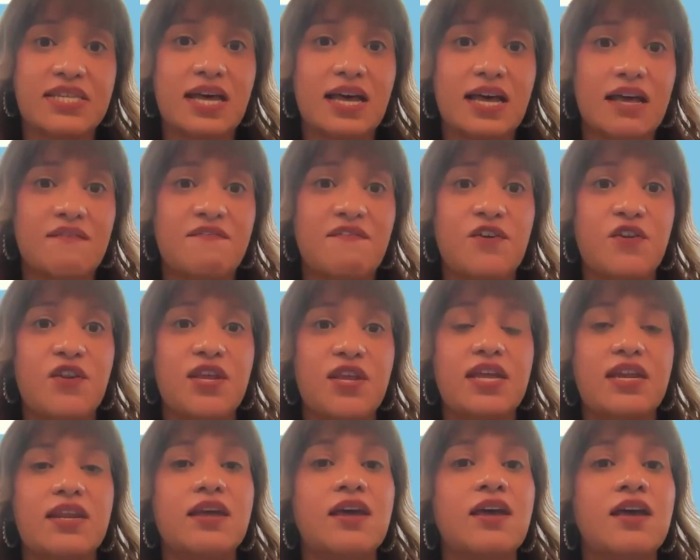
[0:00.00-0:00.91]
If you
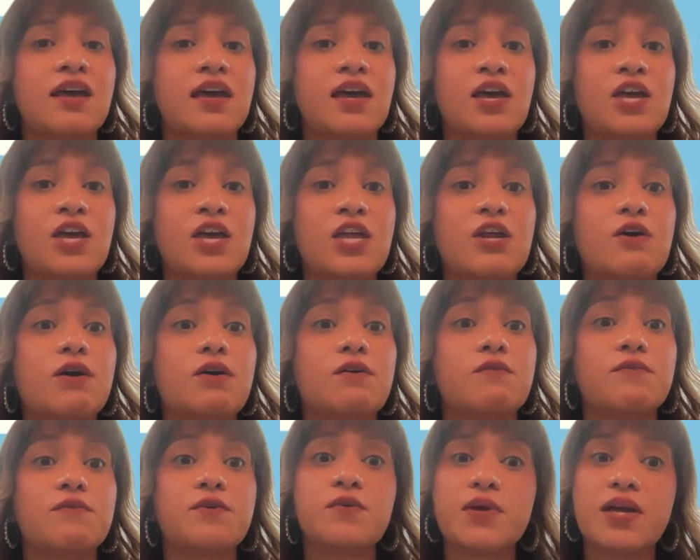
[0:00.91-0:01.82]
need, a
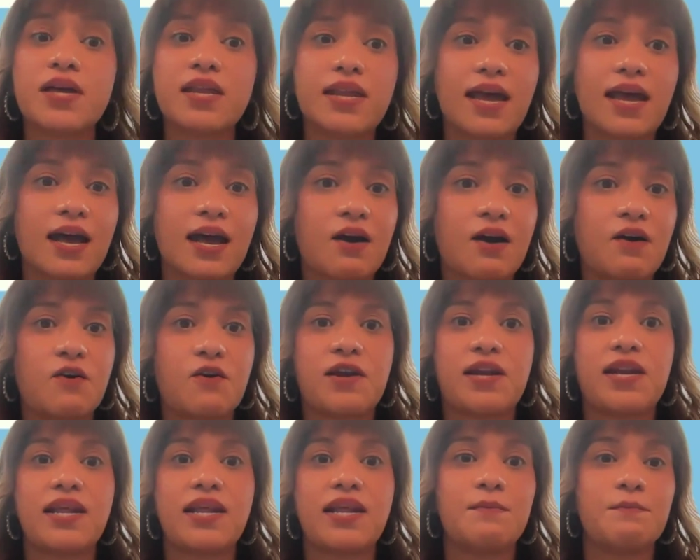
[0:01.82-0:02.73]
root canal or
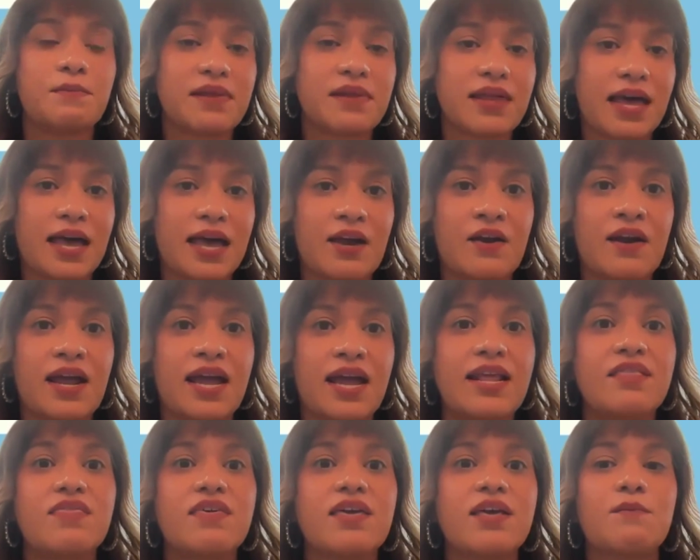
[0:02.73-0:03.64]
an implant or
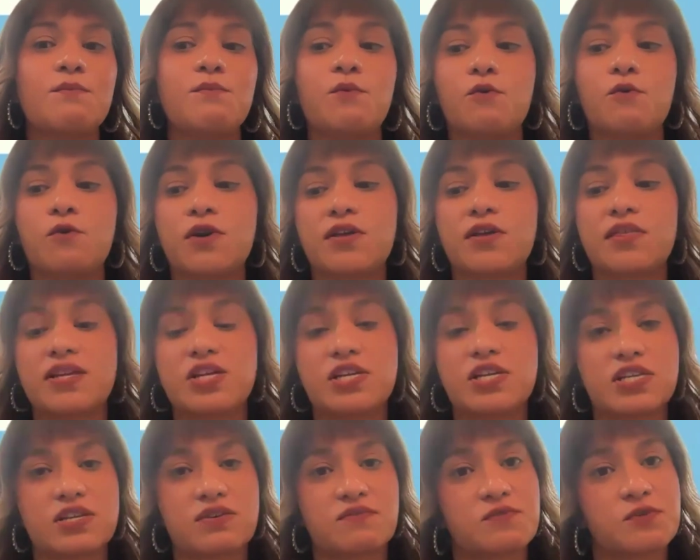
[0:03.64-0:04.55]
anything more than
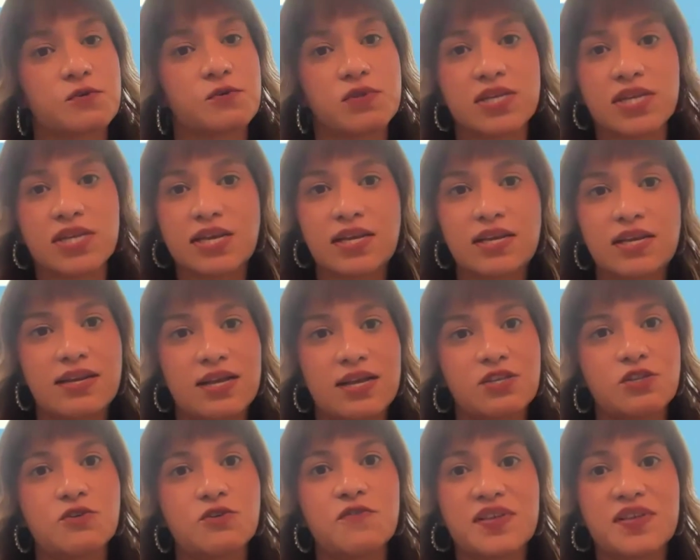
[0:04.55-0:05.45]
just a routine
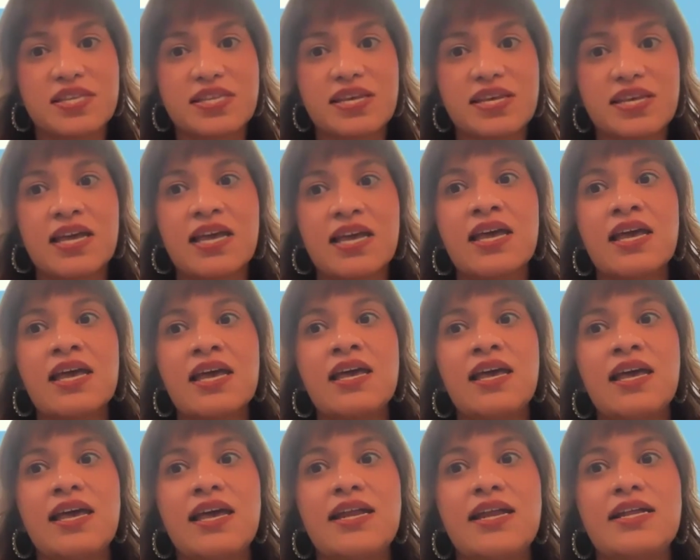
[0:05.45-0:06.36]
dental visit,
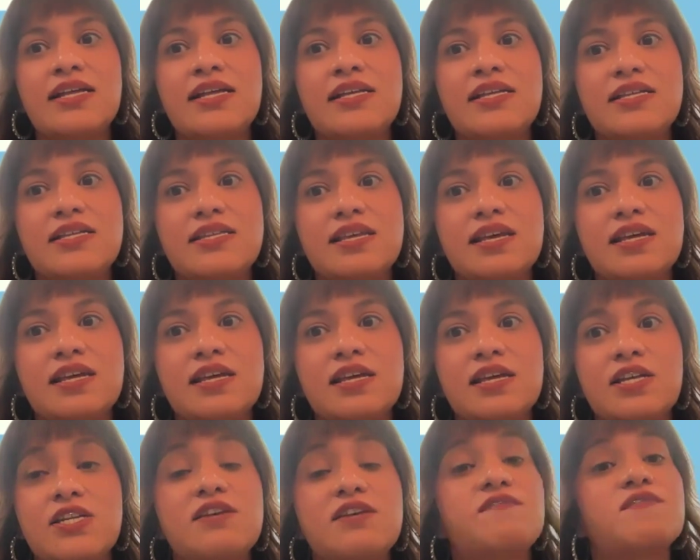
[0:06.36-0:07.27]
it is
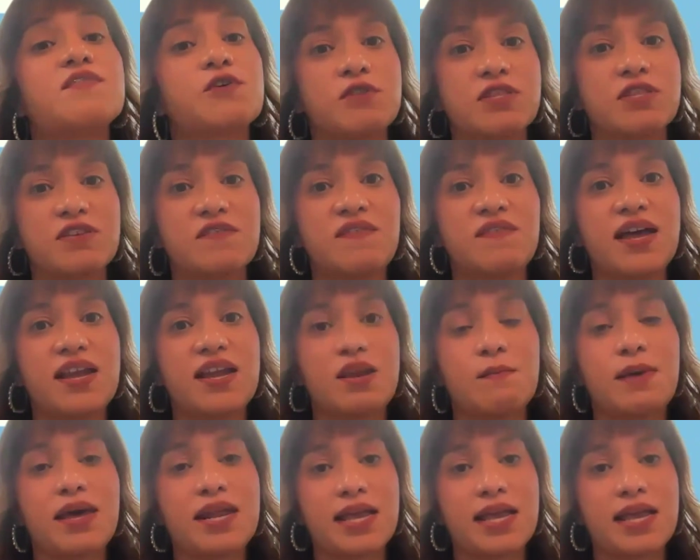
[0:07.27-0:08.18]
difficult to find a
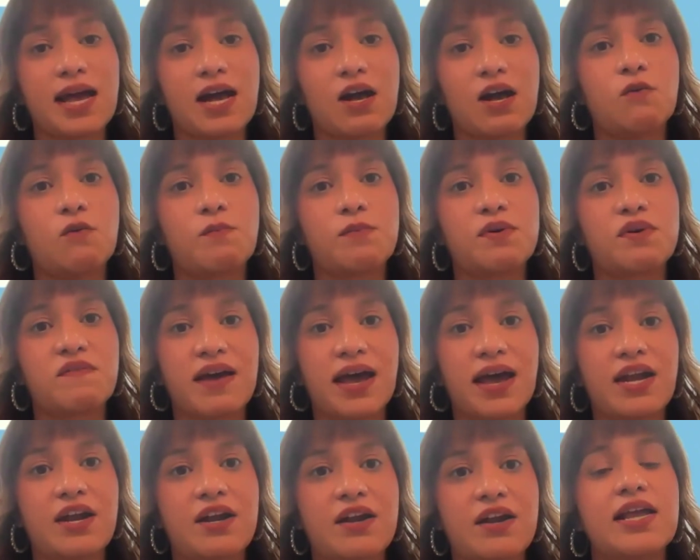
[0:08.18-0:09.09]
Medi-Cal
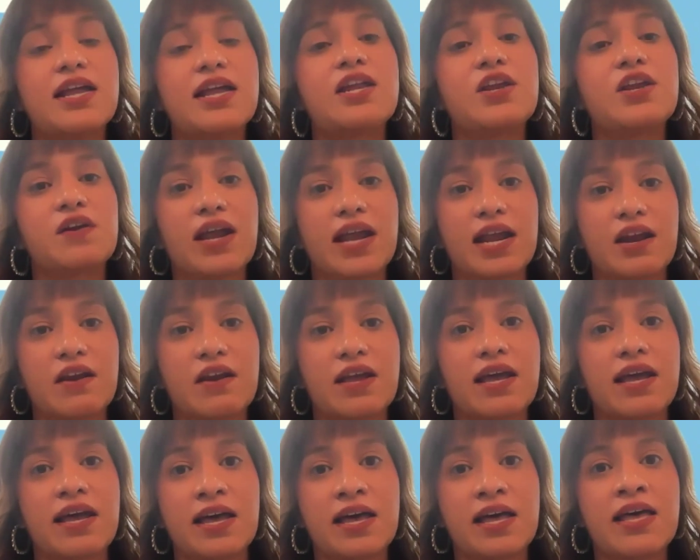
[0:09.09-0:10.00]
provider in your
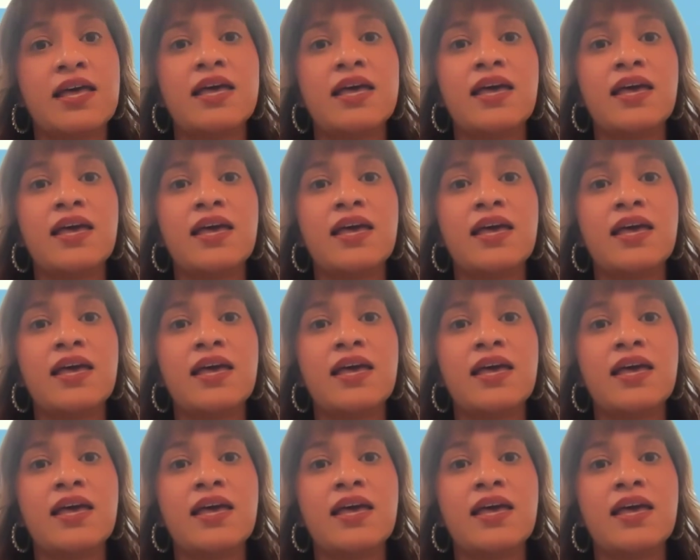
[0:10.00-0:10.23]
area.